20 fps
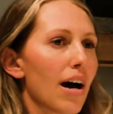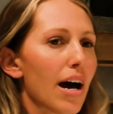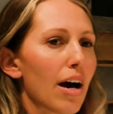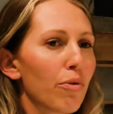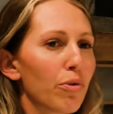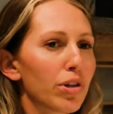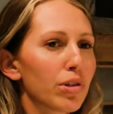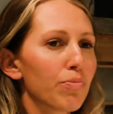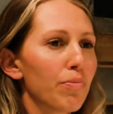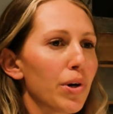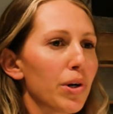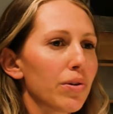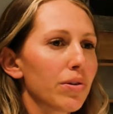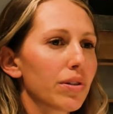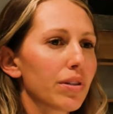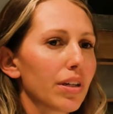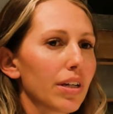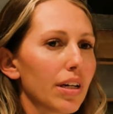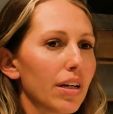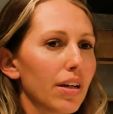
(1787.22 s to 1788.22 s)
I was
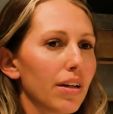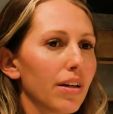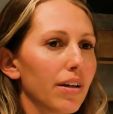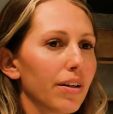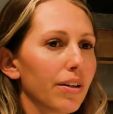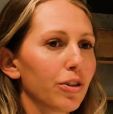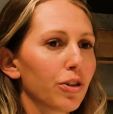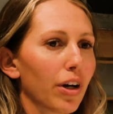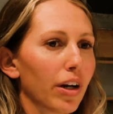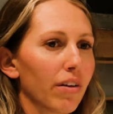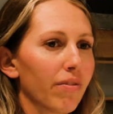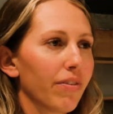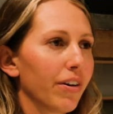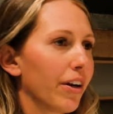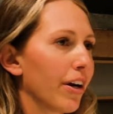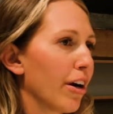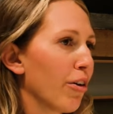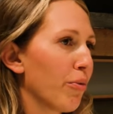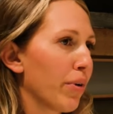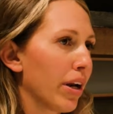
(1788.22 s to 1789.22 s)
mostly trying to
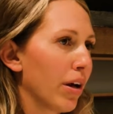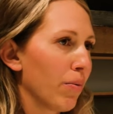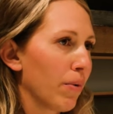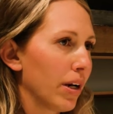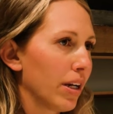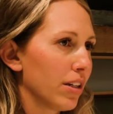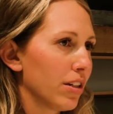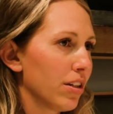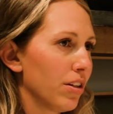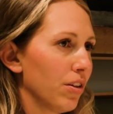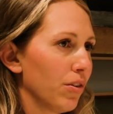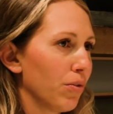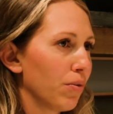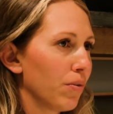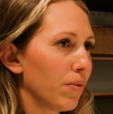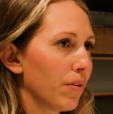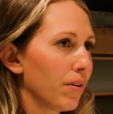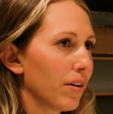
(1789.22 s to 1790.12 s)
figure out what I wanted to do.